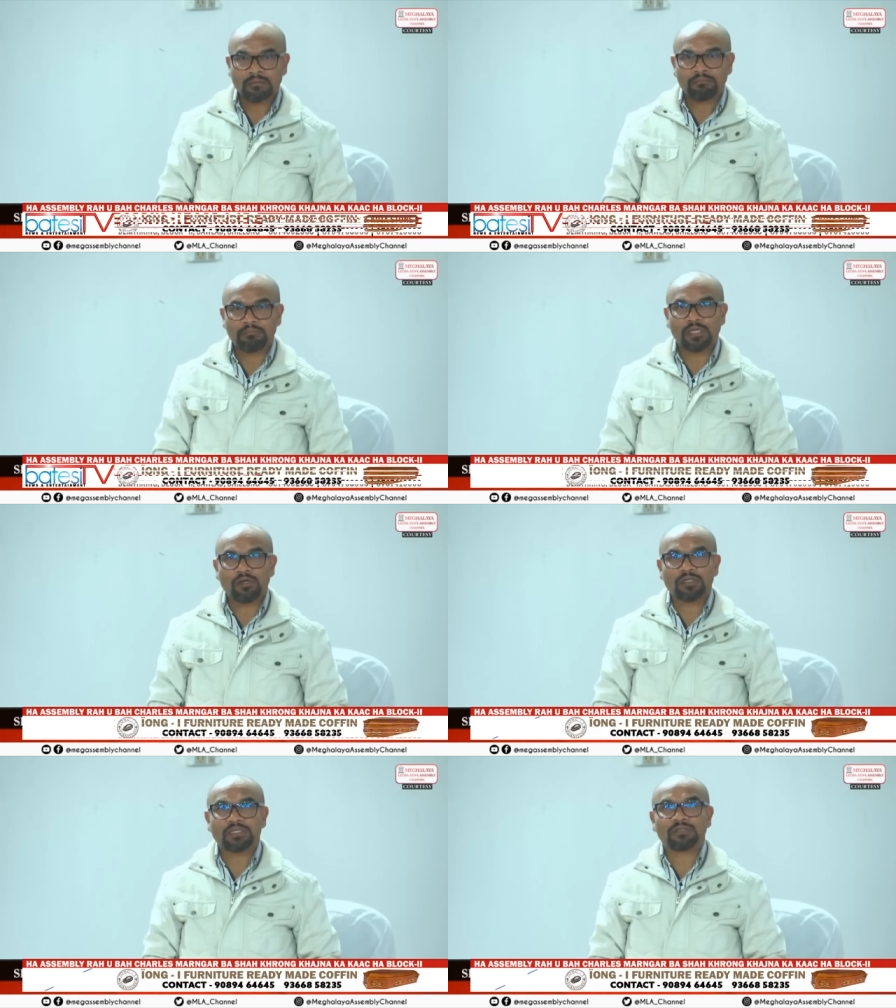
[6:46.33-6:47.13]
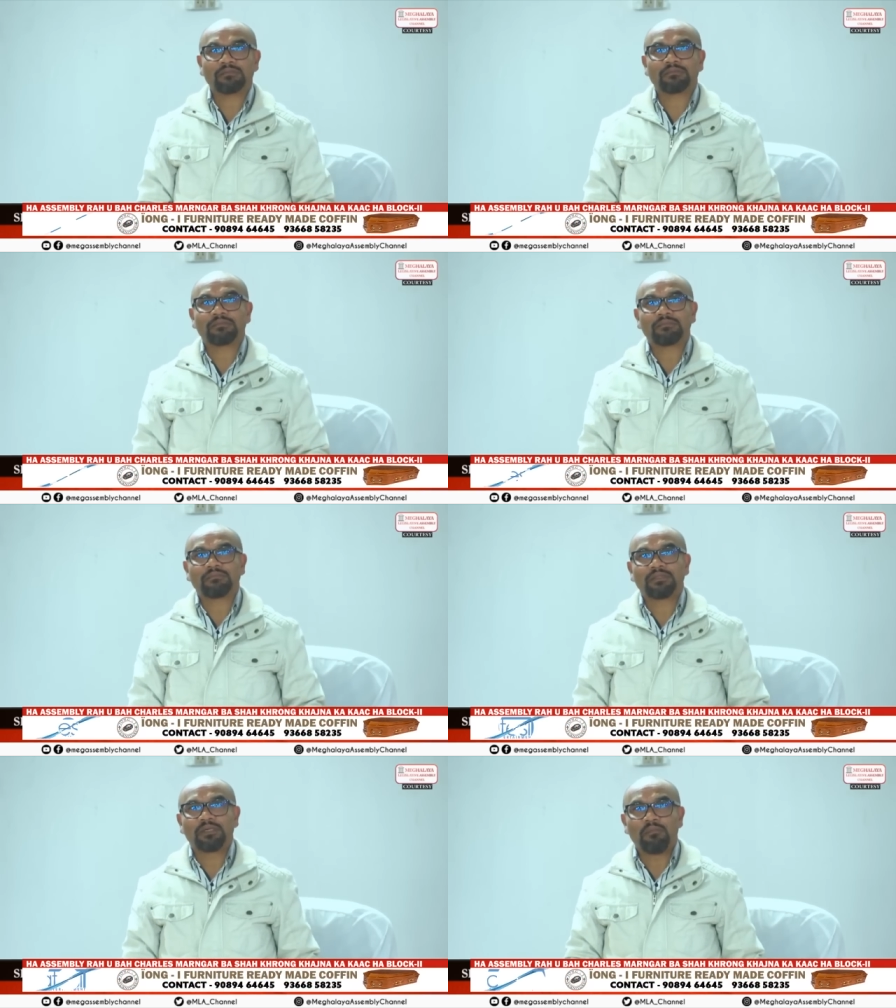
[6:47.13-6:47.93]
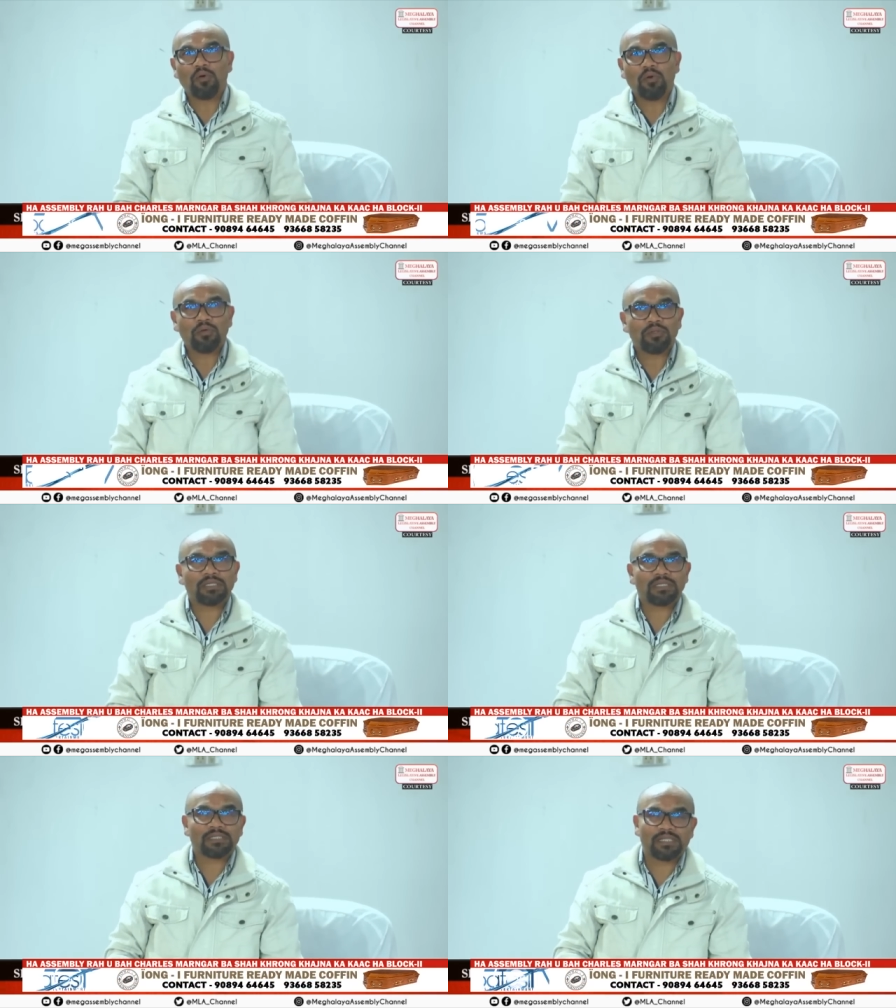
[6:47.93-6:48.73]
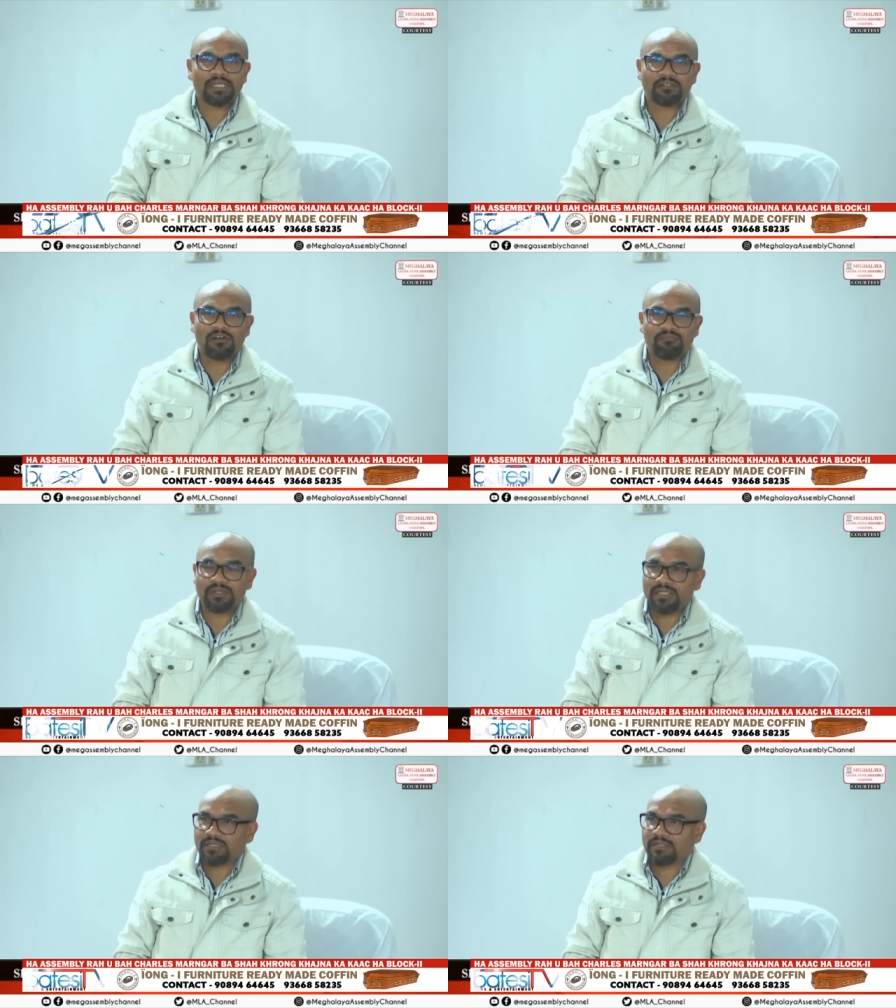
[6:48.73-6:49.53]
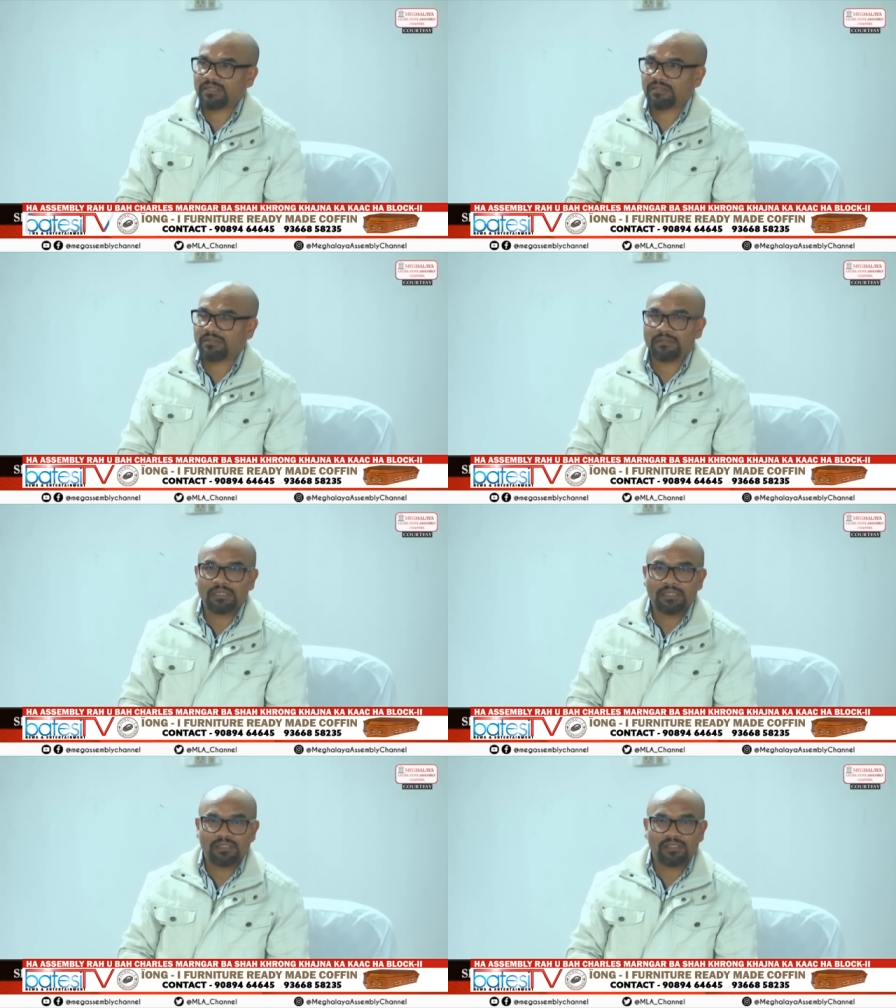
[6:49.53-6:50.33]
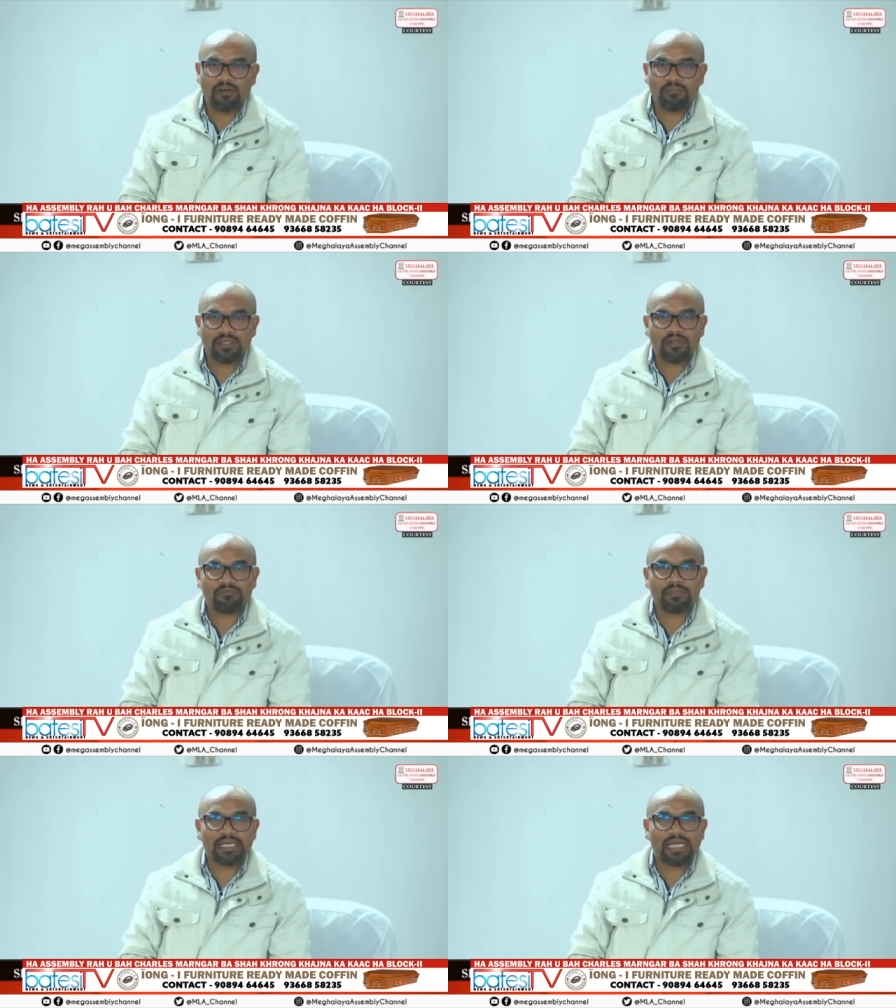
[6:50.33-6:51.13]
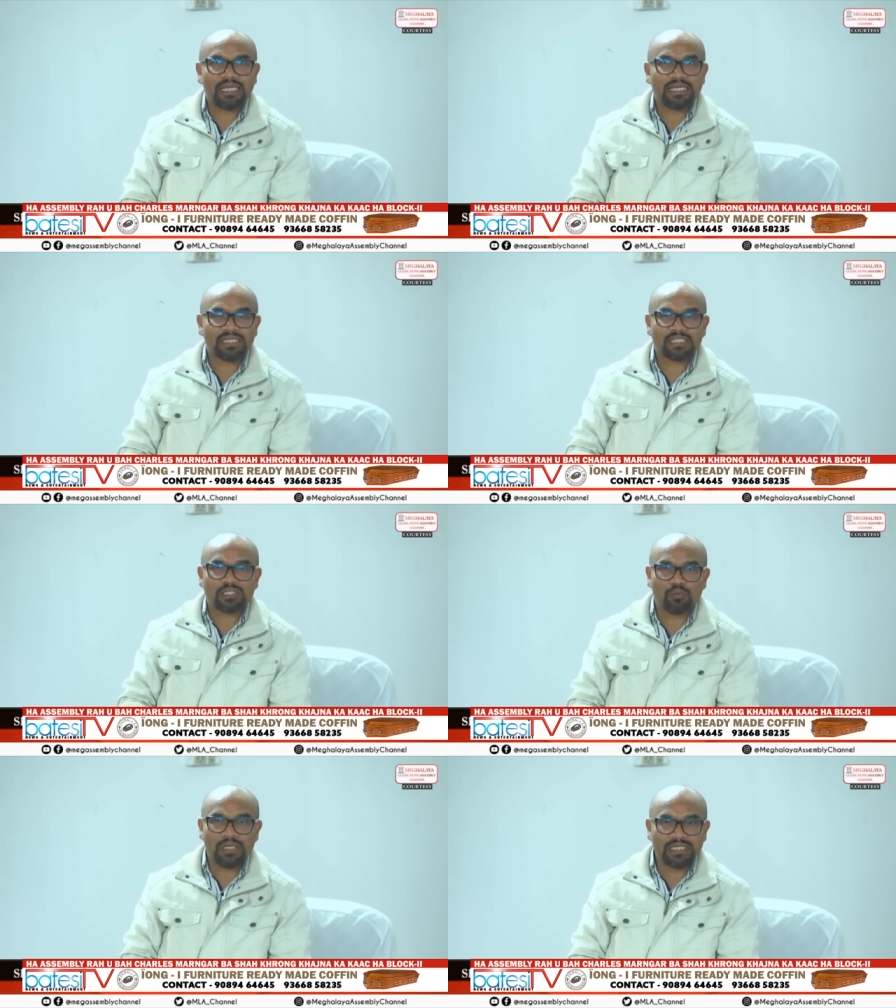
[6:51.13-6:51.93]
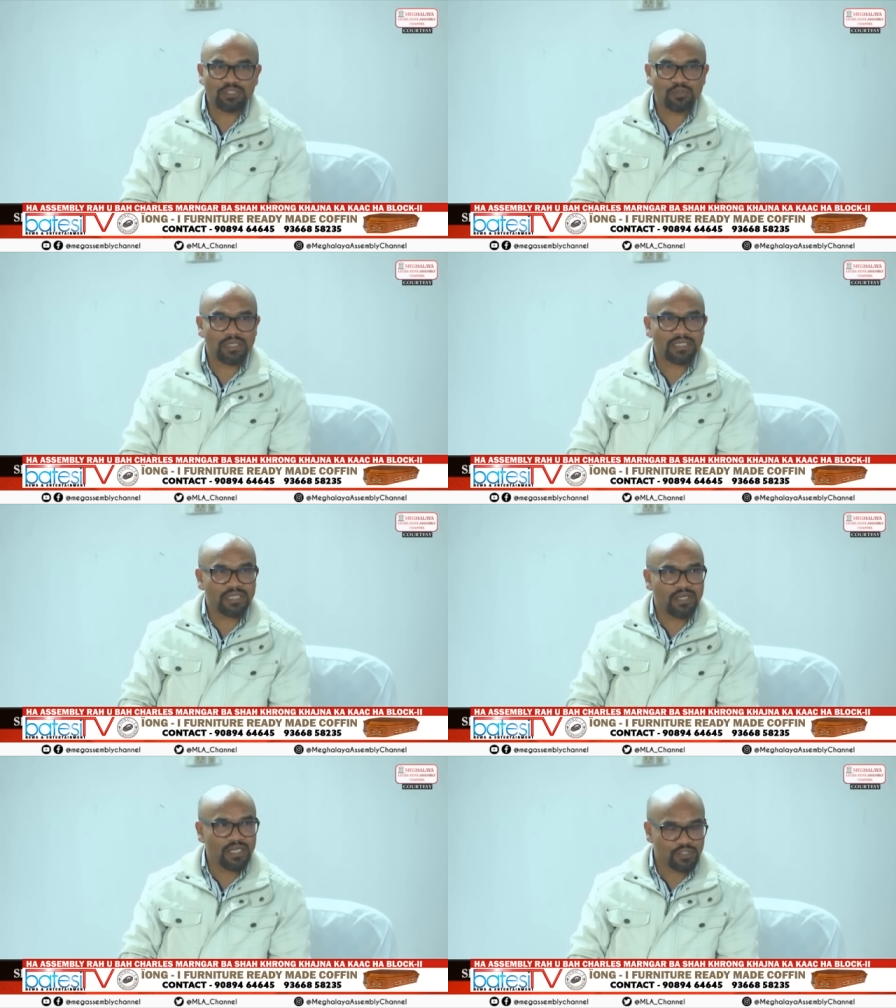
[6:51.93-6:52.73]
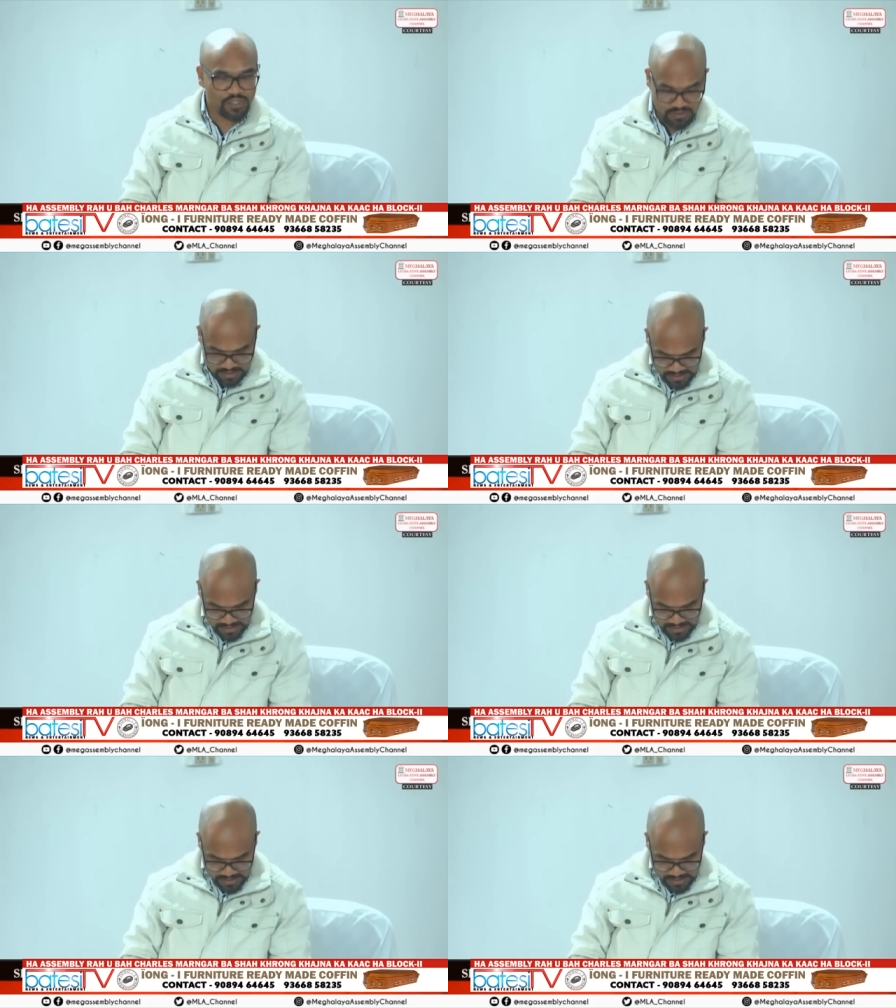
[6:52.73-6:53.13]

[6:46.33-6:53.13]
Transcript: Because the more the state government, the government of Meghalaya, is willing to engage